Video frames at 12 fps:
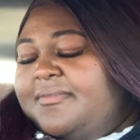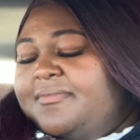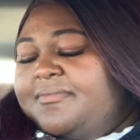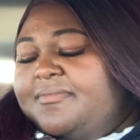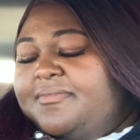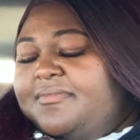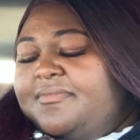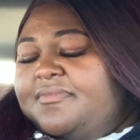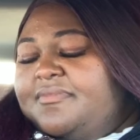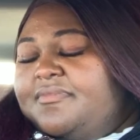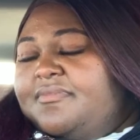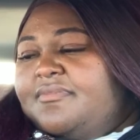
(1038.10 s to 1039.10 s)

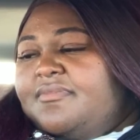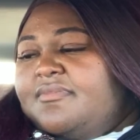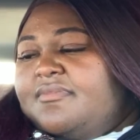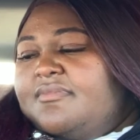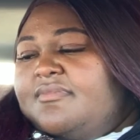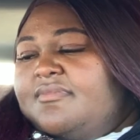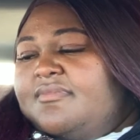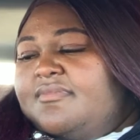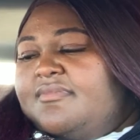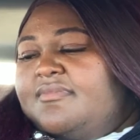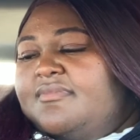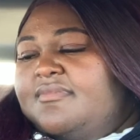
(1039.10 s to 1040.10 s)

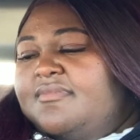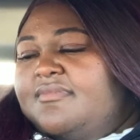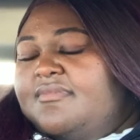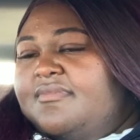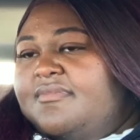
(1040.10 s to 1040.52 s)
No words are spoken by the person on screen.